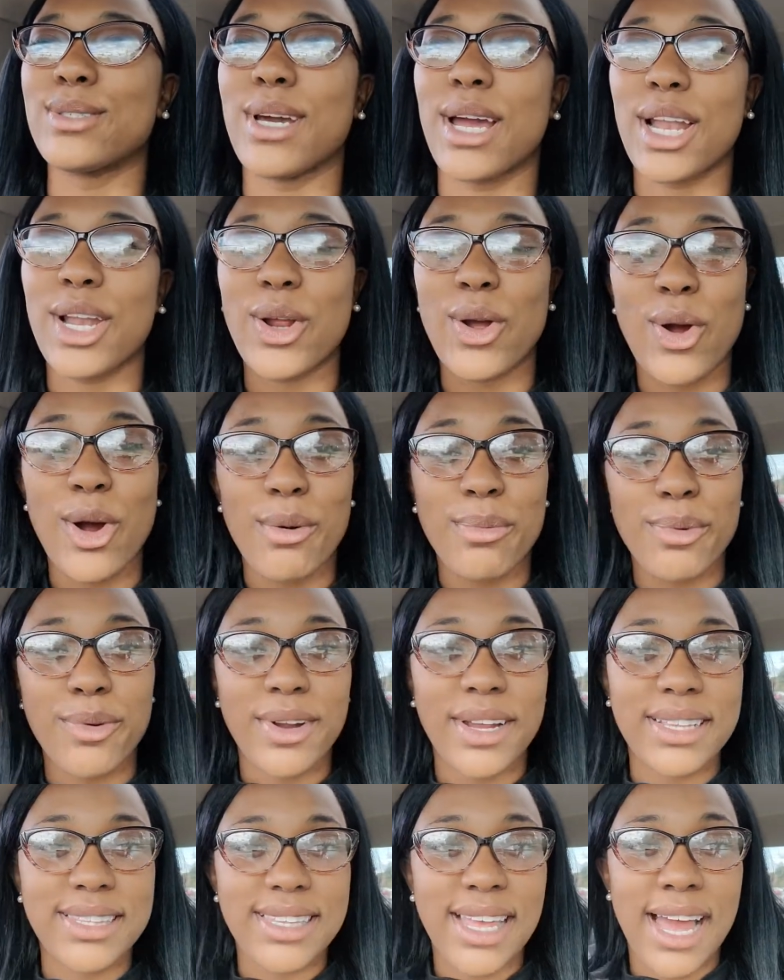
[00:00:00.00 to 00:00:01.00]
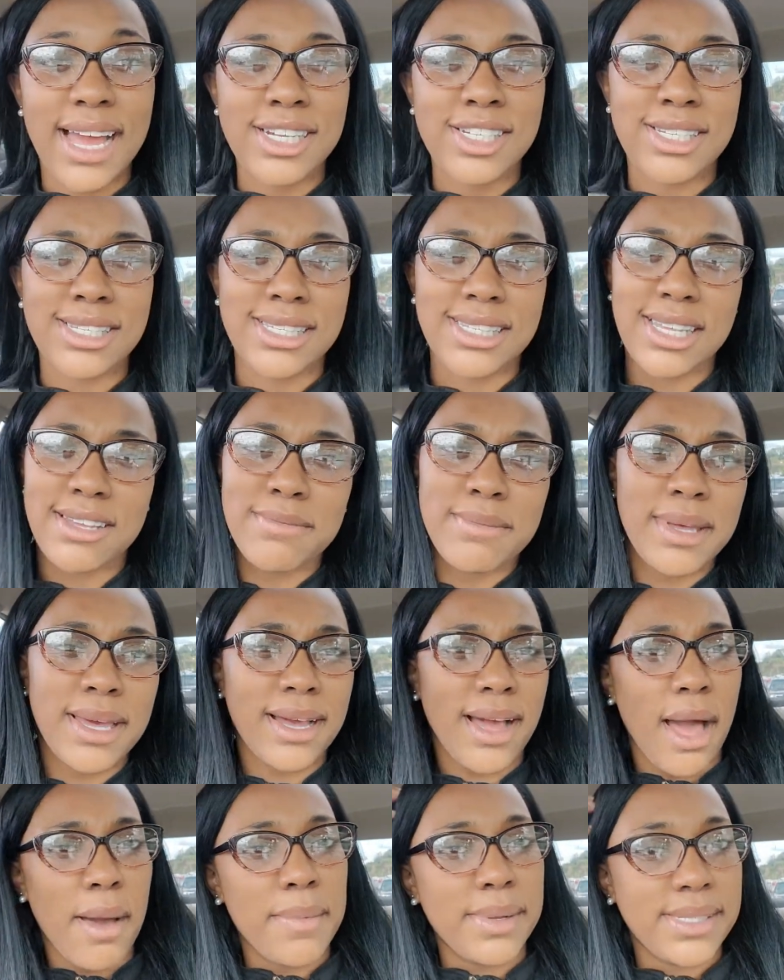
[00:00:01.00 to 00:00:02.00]
incorporate that. Just leave me a
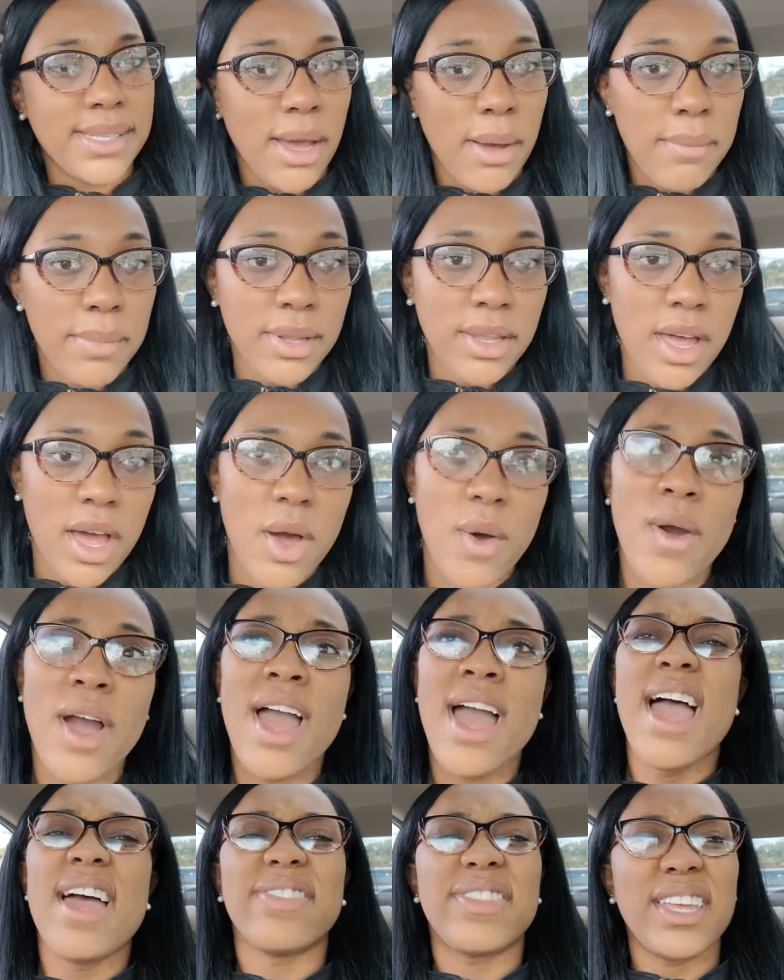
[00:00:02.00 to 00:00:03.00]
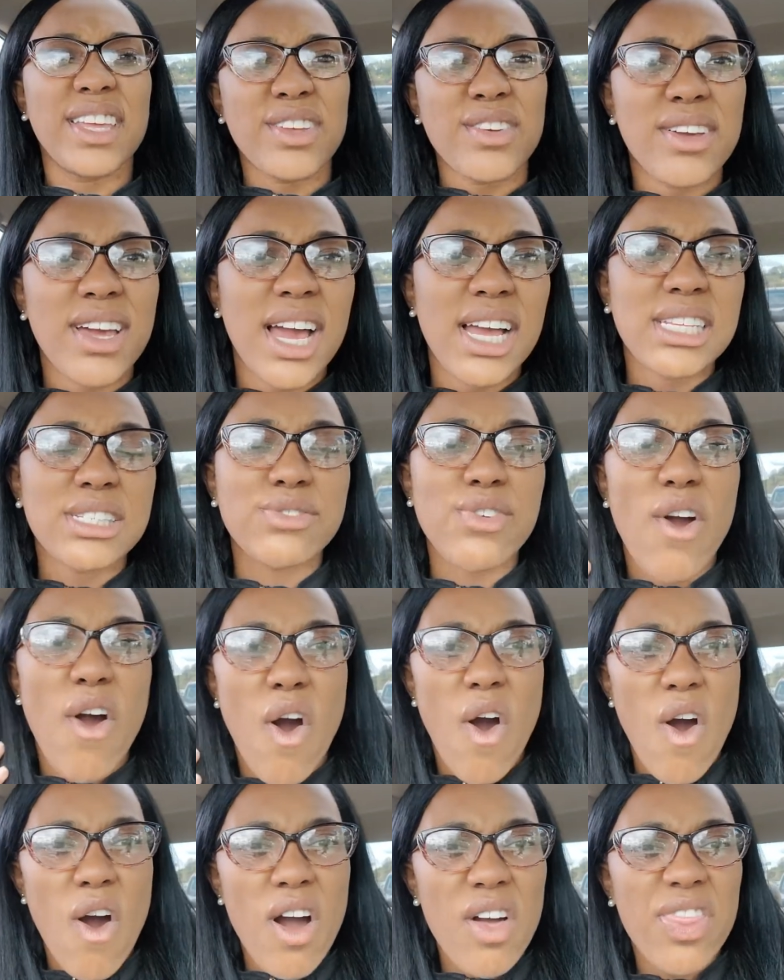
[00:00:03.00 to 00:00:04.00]
comment down below. Thank you guys for
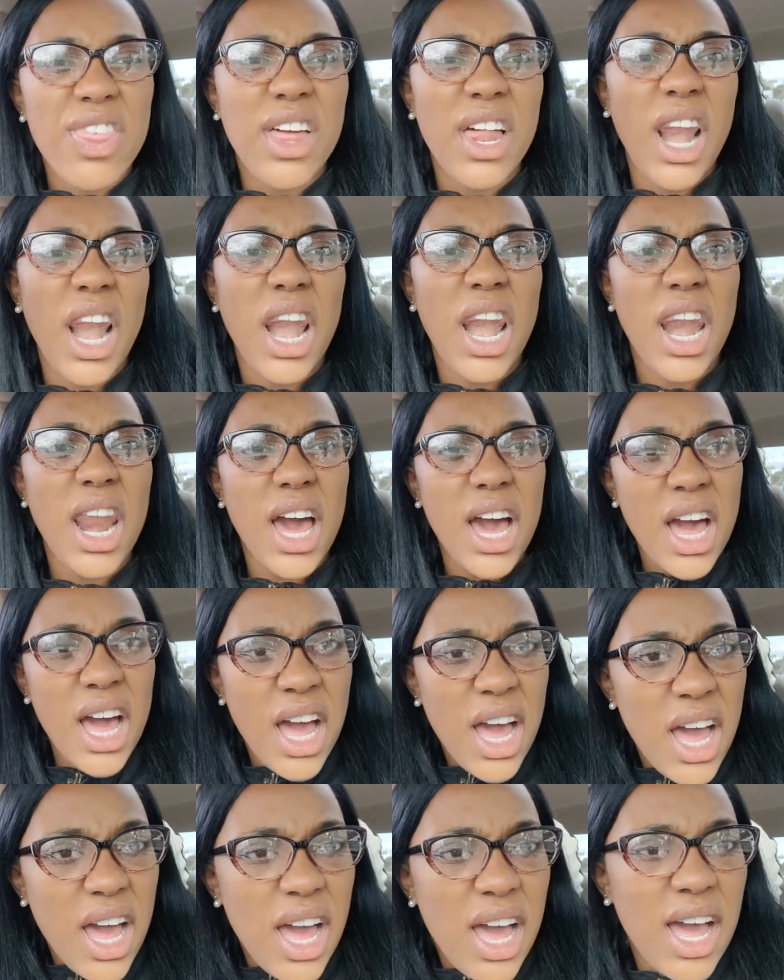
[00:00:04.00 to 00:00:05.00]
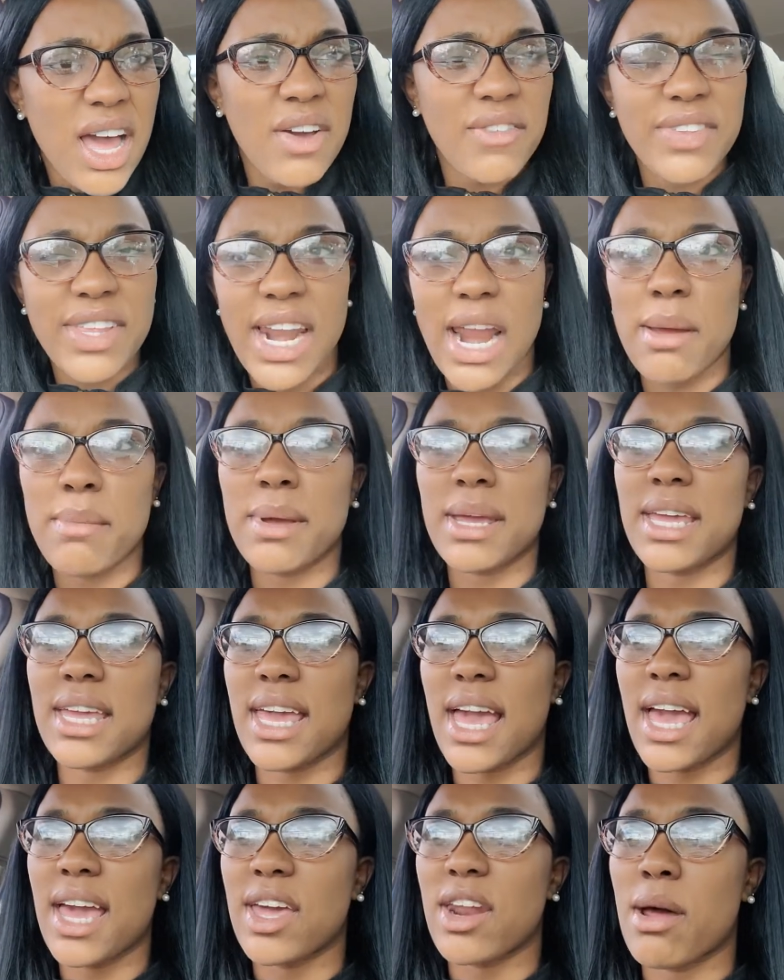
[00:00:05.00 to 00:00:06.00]
all the love that I've been
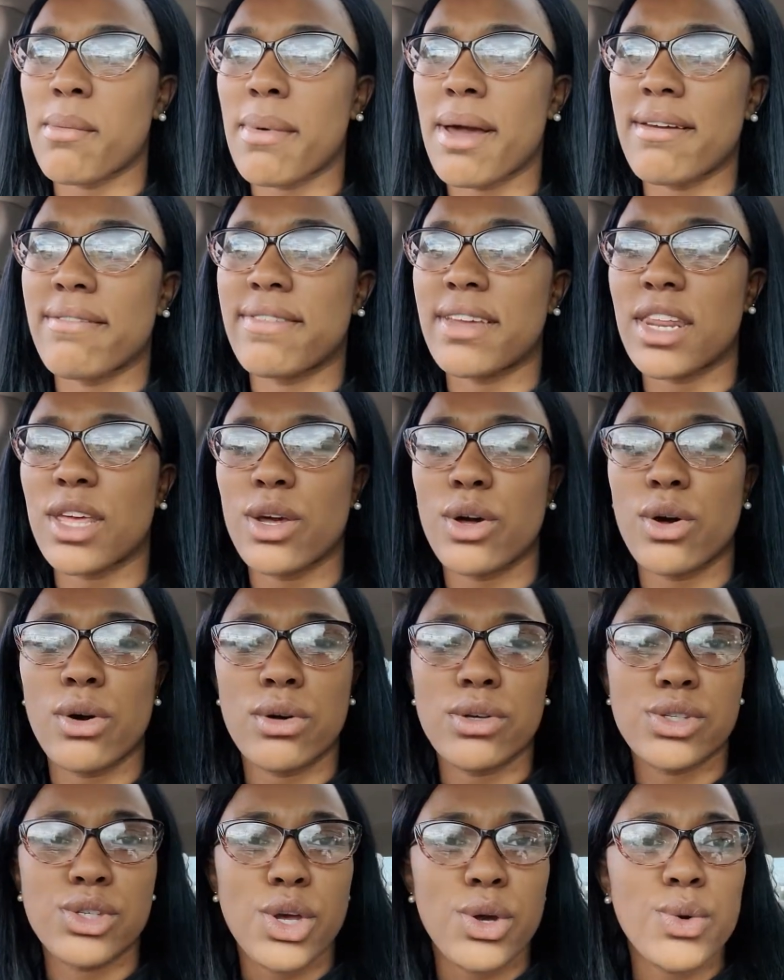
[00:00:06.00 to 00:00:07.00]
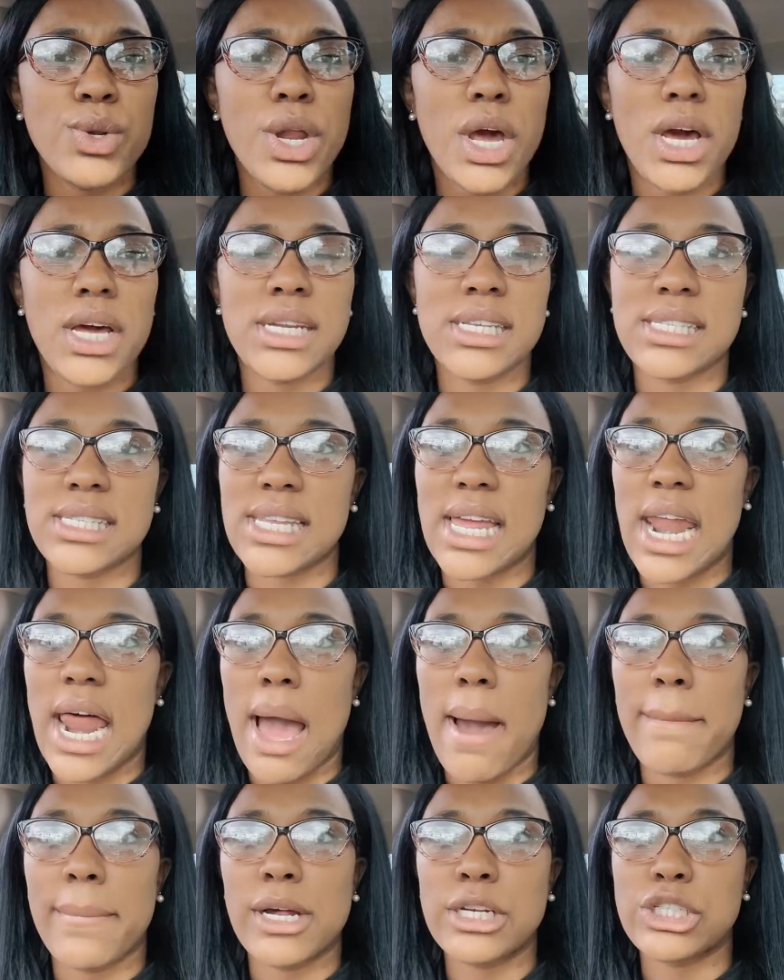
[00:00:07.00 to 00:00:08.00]
getting on my videos. You don't understand
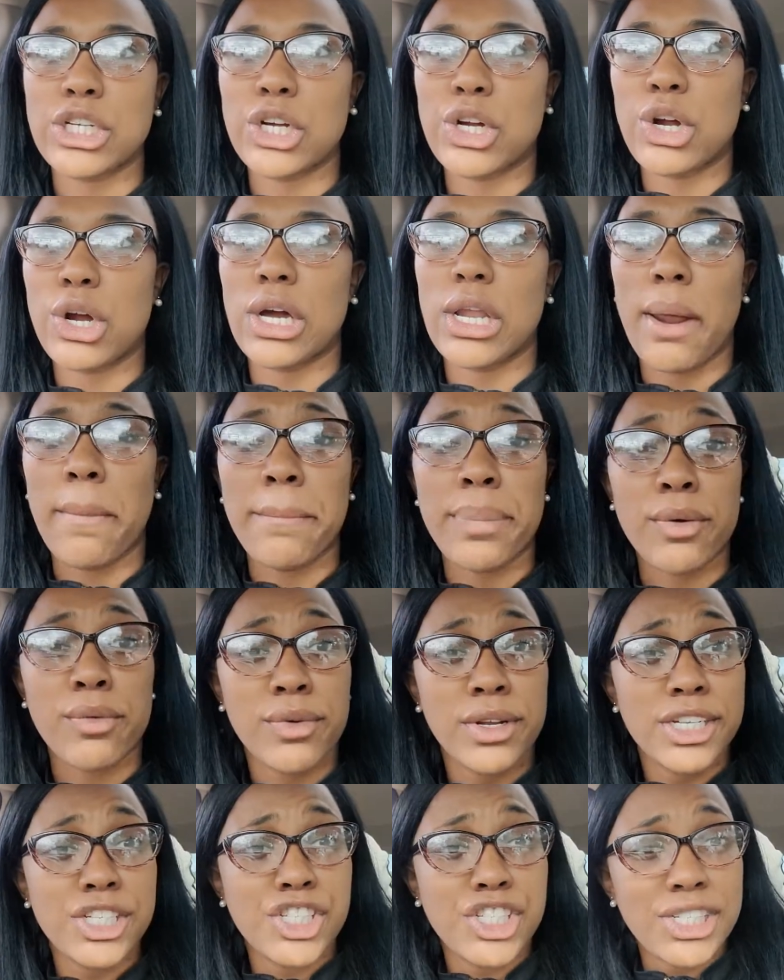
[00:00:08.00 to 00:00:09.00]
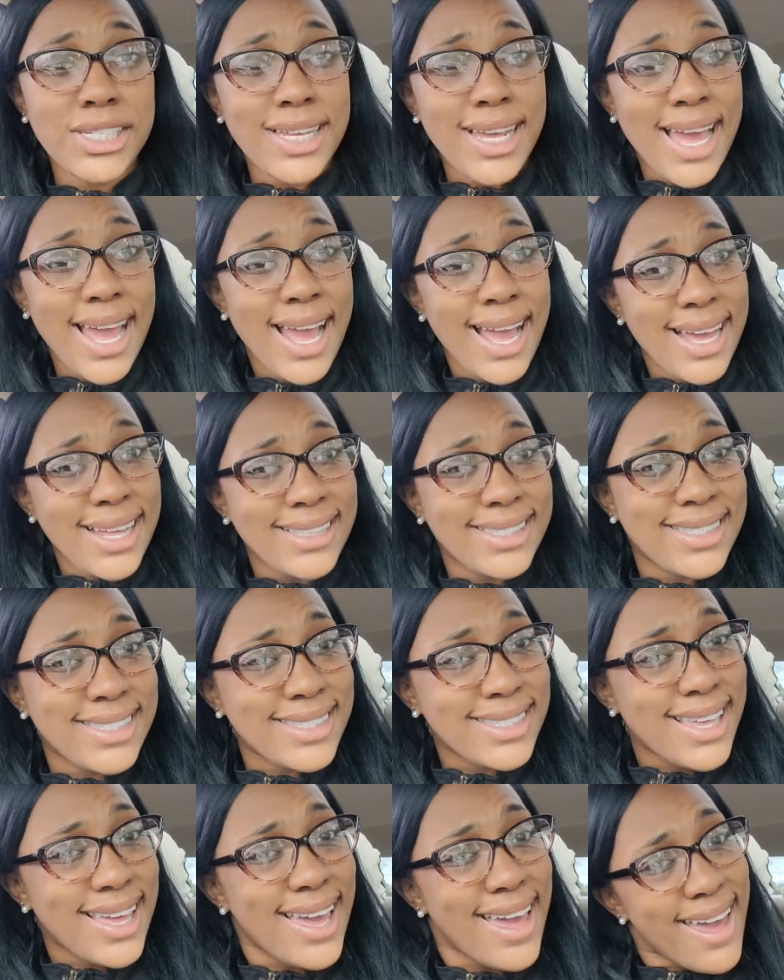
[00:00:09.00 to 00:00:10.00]
how much a girl appreciates
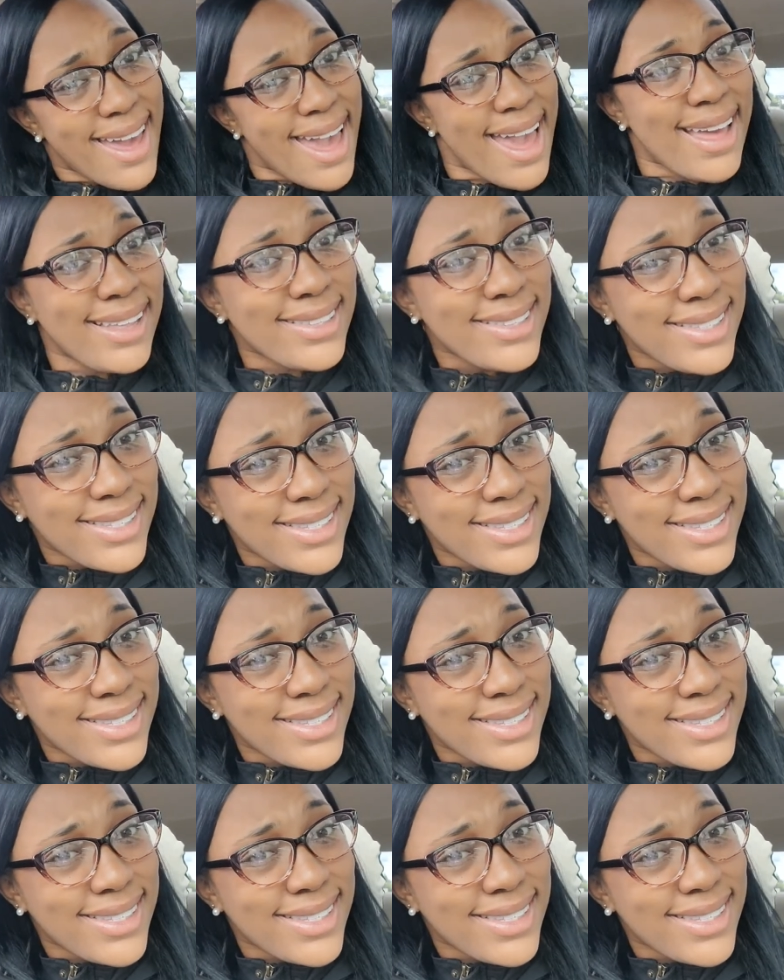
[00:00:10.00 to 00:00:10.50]
it.